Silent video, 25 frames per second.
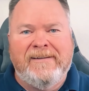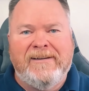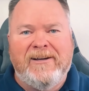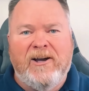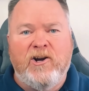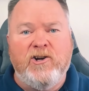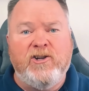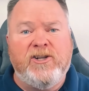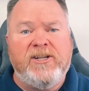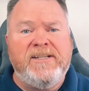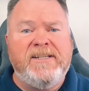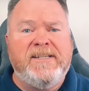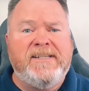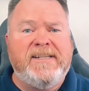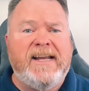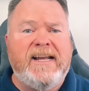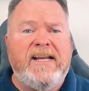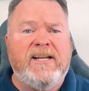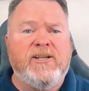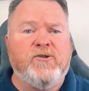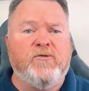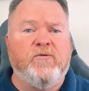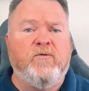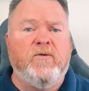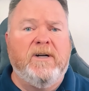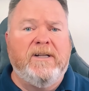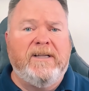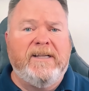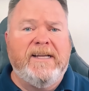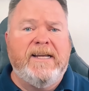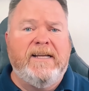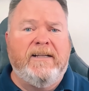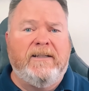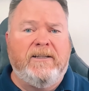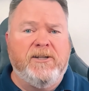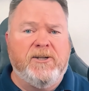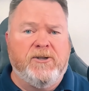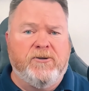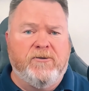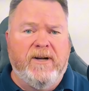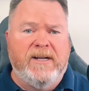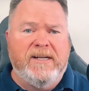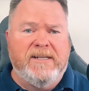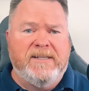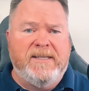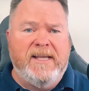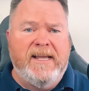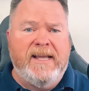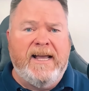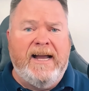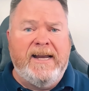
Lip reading: Ocean Sands really illustrates the